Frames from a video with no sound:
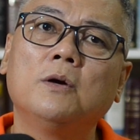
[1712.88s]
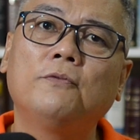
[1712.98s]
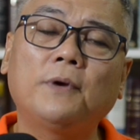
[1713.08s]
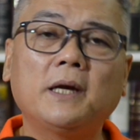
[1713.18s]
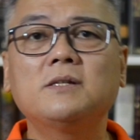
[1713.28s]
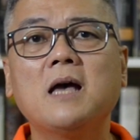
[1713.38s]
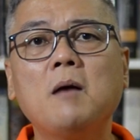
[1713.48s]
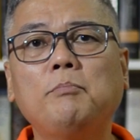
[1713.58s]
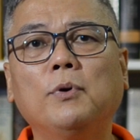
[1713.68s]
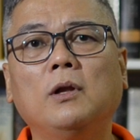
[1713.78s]
For
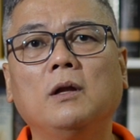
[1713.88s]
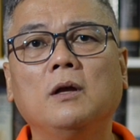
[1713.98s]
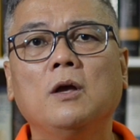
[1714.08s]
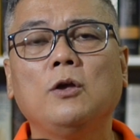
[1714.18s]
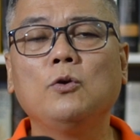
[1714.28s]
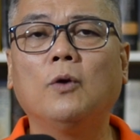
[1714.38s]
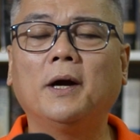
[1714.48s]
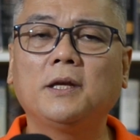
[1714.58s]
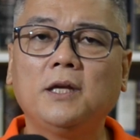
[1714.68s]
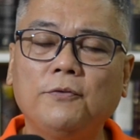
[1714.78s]
example, you
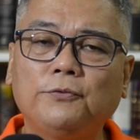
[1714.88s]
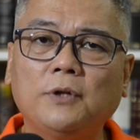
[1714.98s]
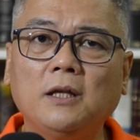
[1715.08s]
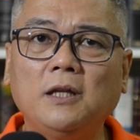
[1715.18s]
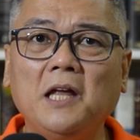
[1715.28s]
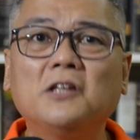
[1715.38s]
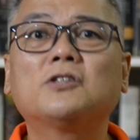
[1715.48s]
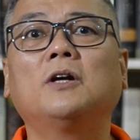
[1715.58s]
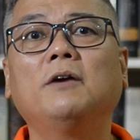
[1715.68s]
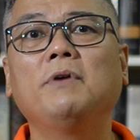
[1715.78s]
are gifted in
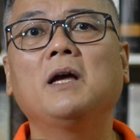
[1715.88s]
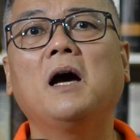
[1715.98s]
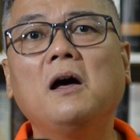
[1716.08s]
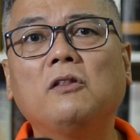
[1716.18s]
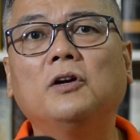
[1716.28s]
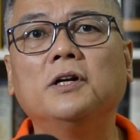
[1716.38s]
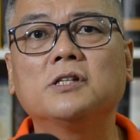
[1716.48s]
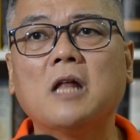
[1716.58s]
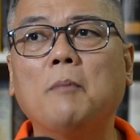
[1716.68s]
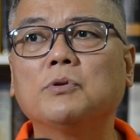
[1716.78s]
serving
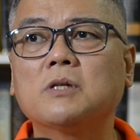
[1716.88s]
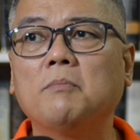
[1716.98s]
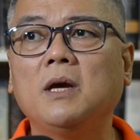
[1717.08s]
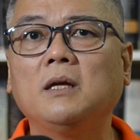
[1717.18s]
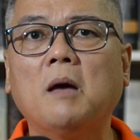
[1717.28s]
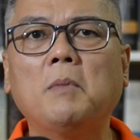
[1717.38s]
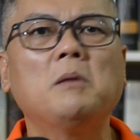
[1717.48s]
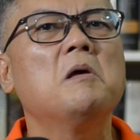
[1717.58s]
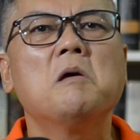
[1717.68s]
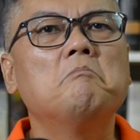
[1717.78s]
others. Tapos sabihin
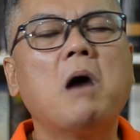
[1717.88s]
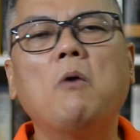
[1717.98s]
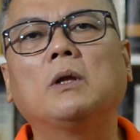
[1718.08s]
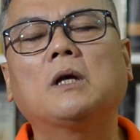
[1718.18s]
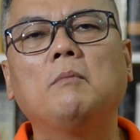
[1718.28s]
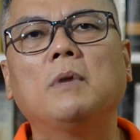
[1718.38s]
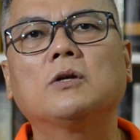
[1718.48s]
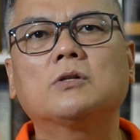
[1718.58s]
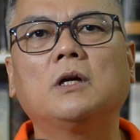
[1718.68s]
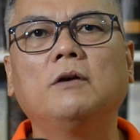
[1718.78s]
namin, bawal kang
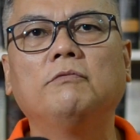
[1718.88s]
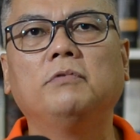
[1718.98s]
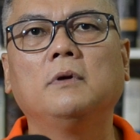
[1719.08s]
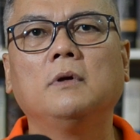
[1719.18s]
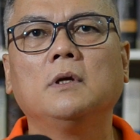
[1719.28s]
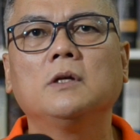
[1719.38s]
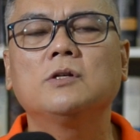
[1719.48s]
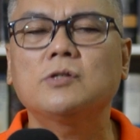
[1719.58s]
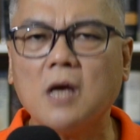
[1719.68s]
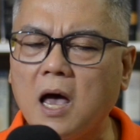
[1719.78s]
mag-serve.
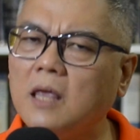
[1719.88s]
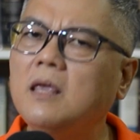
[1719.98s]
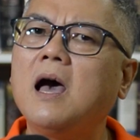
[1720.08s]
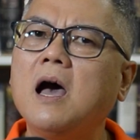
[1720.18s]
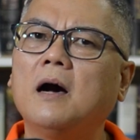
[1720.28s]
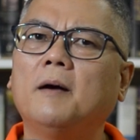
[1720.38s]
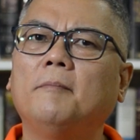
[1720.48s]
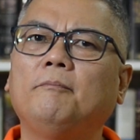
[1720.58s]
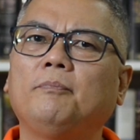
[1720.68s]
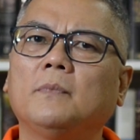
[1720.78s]
Sayang.
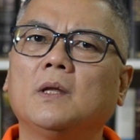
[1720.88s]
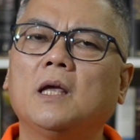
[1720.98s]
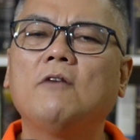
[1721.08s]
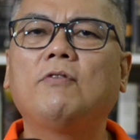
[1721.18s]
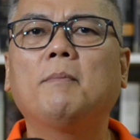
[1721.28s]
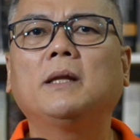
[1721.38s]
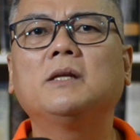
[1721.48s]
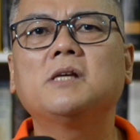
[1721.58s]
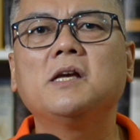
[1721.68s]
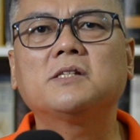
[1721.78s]

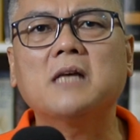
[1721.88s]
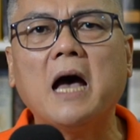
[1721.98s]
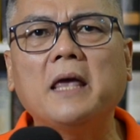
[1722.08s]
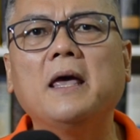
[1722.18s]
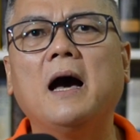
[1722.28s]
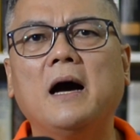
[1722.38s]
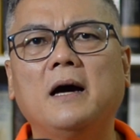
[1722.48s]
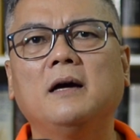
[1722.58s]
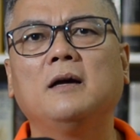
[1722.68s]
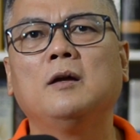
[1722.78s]
Everybody say,
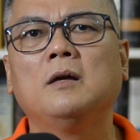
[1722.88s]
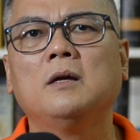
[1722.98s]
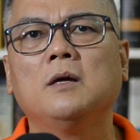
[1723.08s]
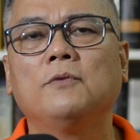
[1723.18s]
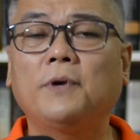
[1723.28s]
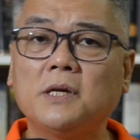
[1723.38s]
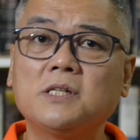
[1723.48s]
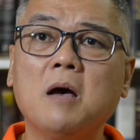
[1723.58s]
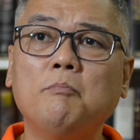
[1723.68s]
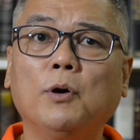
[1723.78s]
sayang. For
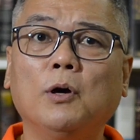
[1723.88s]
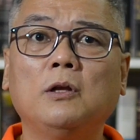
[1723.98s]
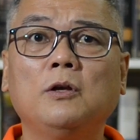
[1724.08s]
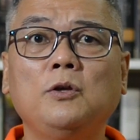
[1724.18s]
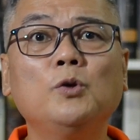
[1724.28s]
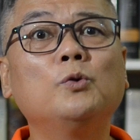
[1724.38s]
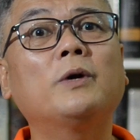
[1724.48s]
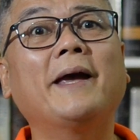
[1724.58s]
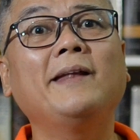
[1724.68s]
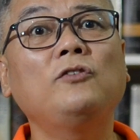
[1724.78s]
example, you
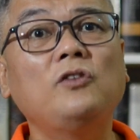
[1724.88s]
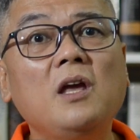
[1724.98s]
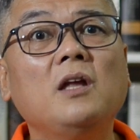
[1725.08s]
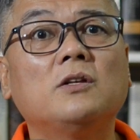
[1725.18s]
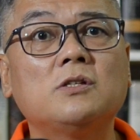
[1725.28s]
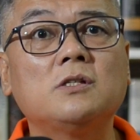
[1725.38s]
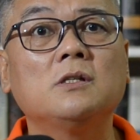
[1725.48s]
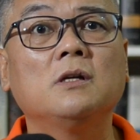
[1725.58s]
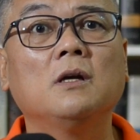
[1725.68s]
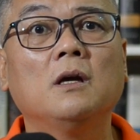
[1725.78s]
can teach.